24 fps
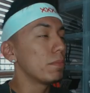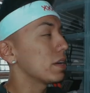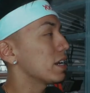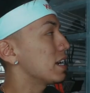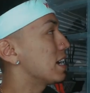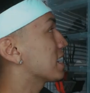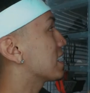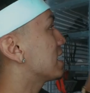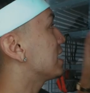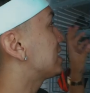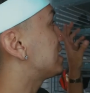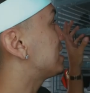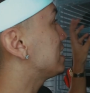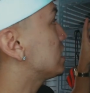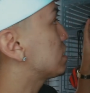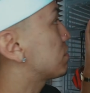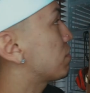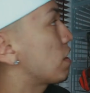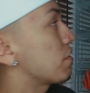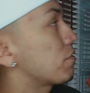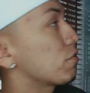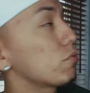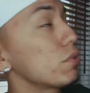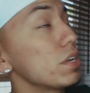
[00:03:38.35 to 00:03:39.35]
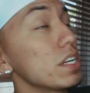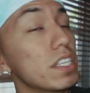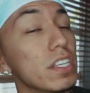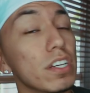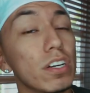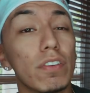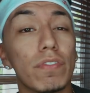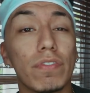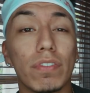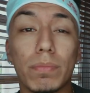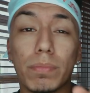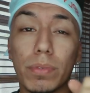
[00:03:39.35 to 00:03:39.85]
But yeah, I got these five for
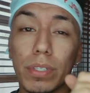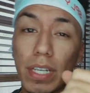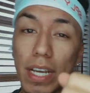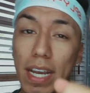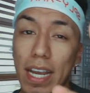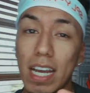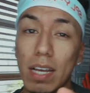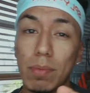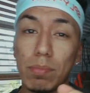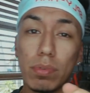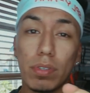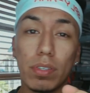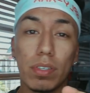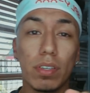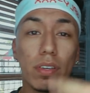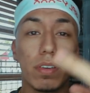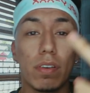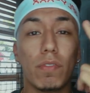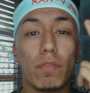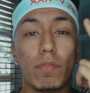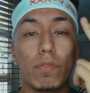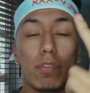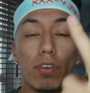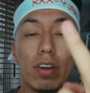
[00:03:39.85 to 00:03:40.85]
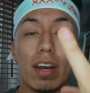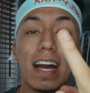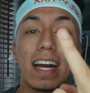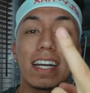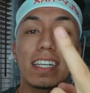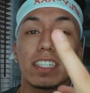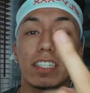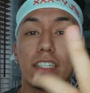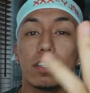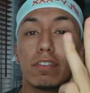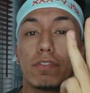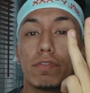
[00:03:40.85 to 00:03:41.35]
retail from Champs, Foot
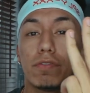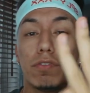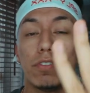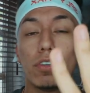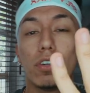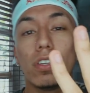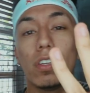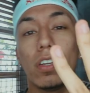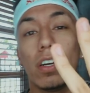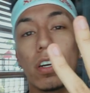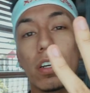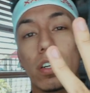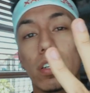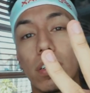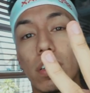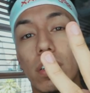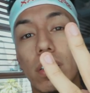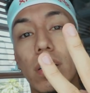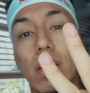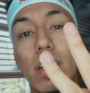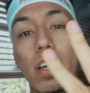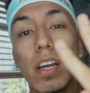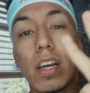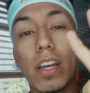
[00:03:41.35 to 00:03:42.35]
Action, and Foot Locker.